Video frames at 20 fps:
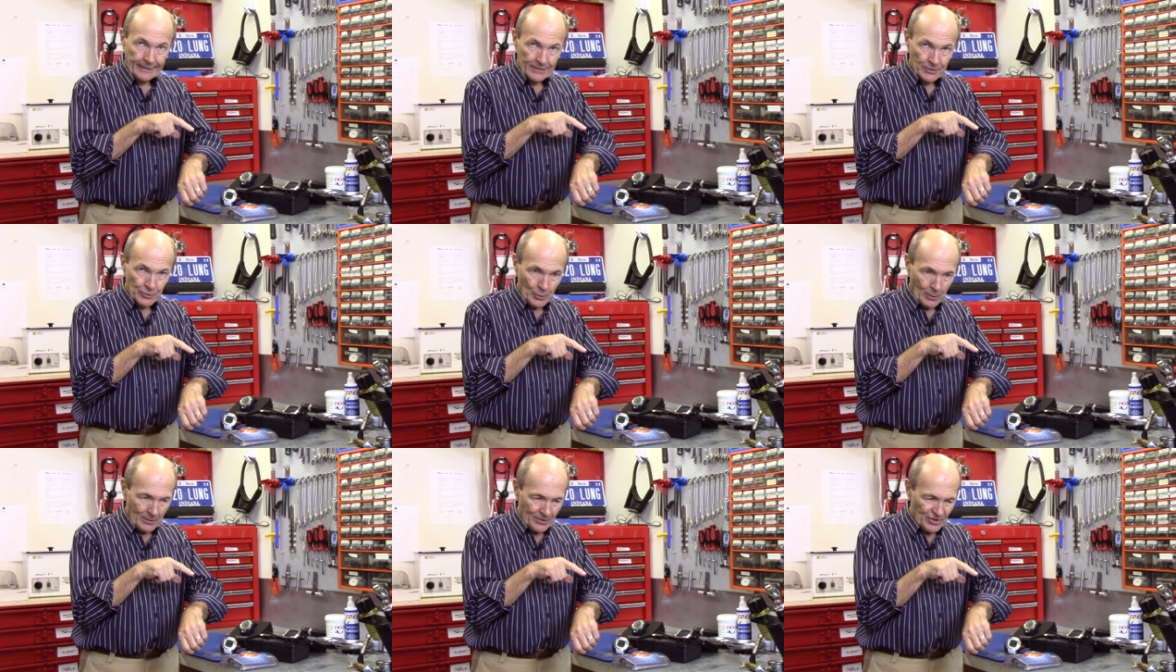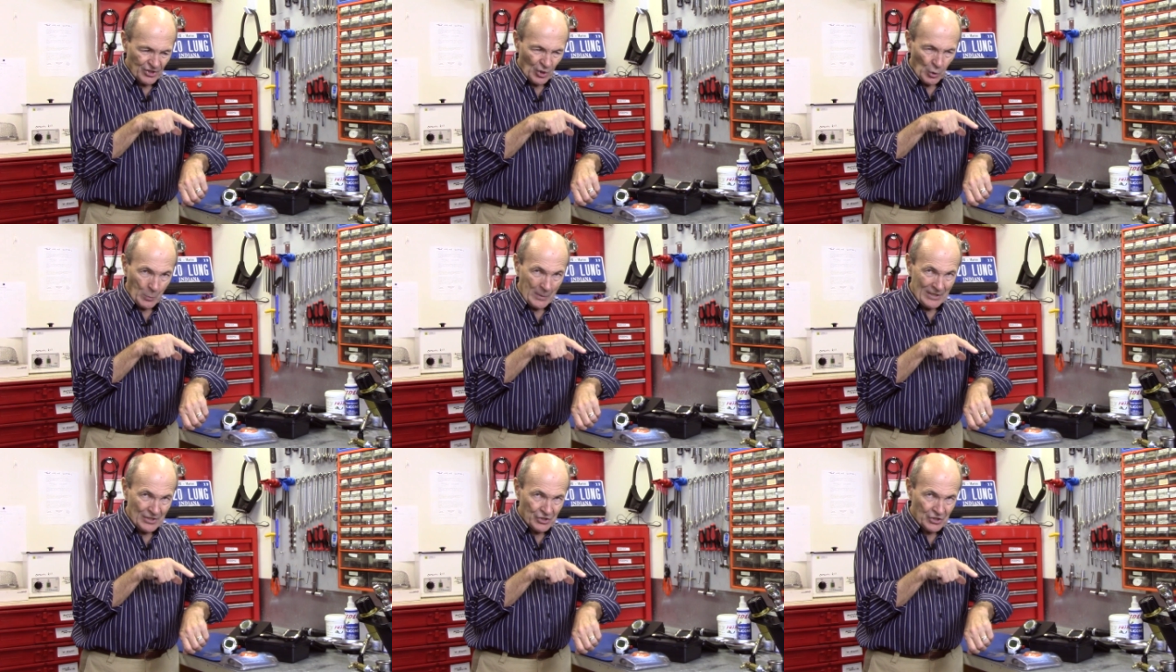and sort of
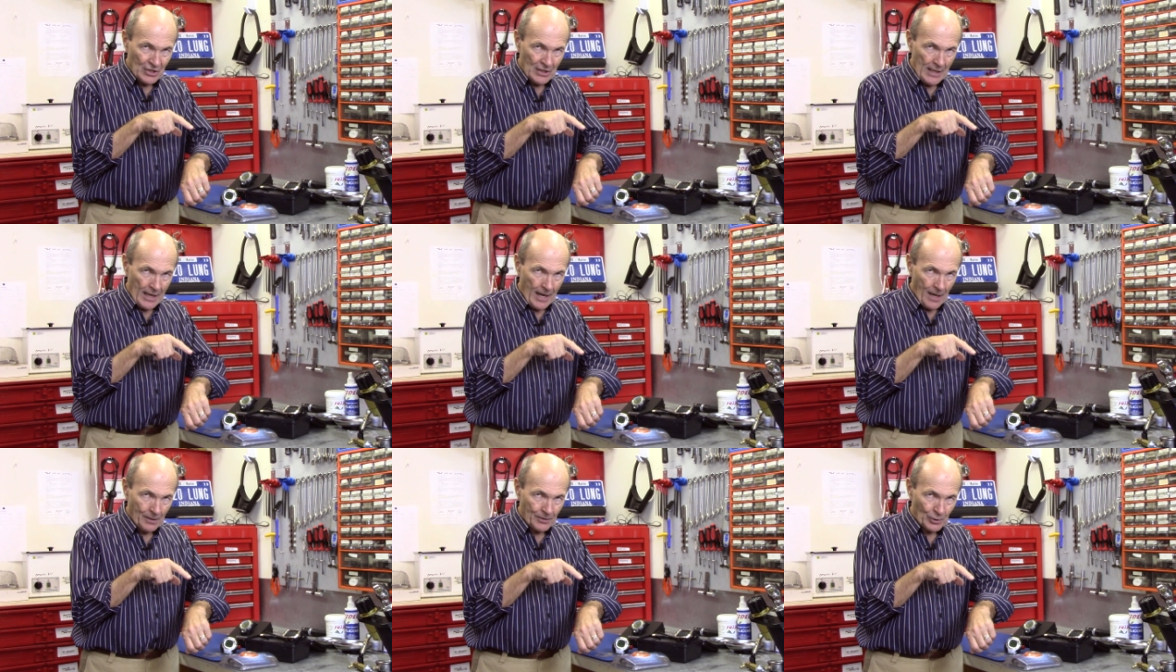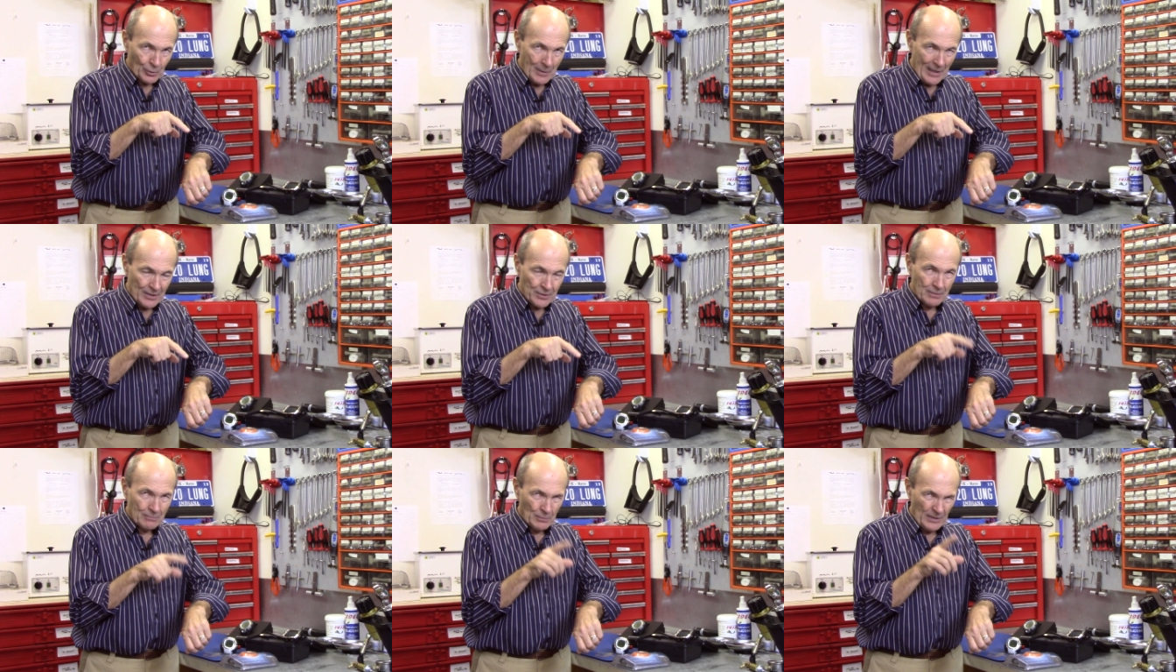squeezed the air.
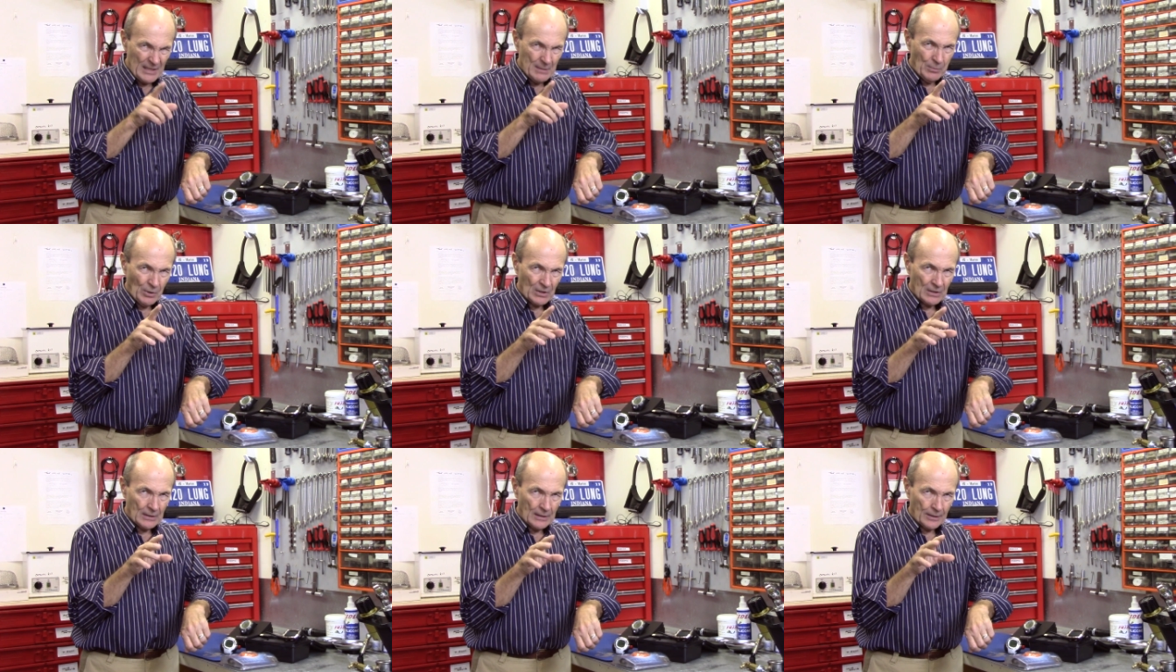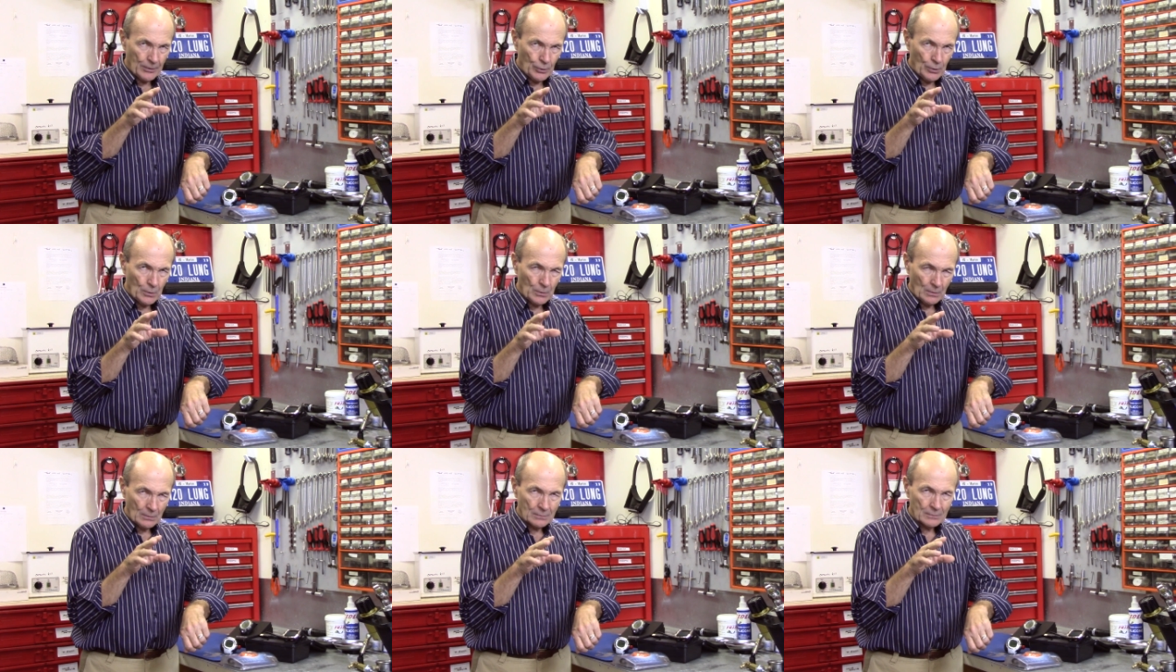You read about it on
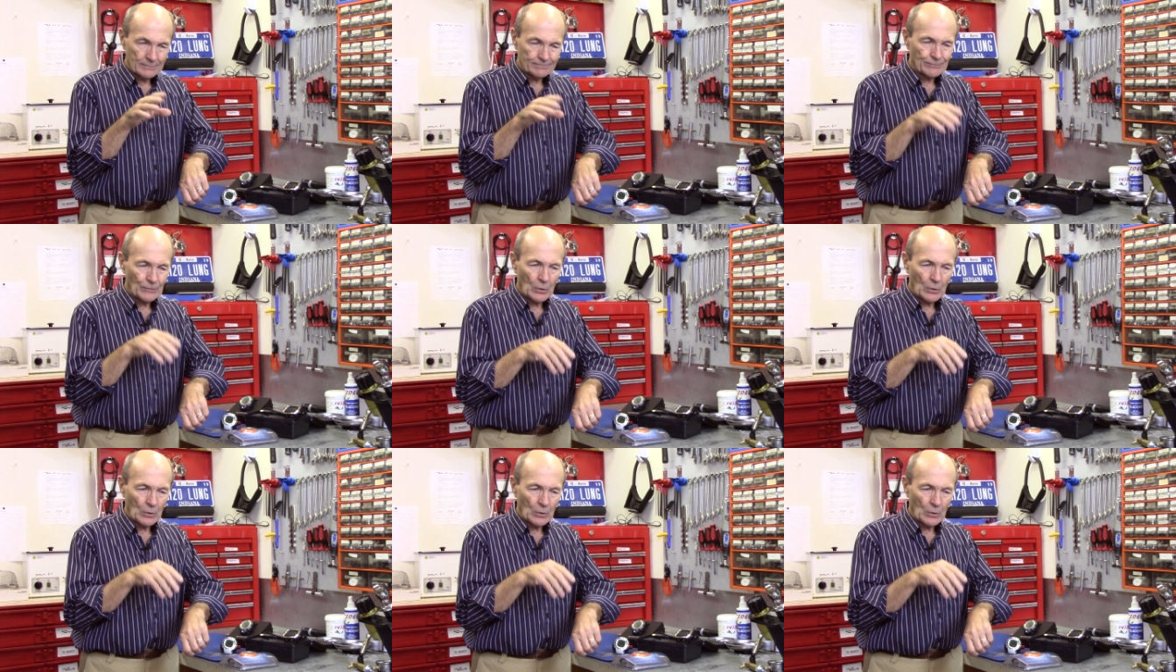Google.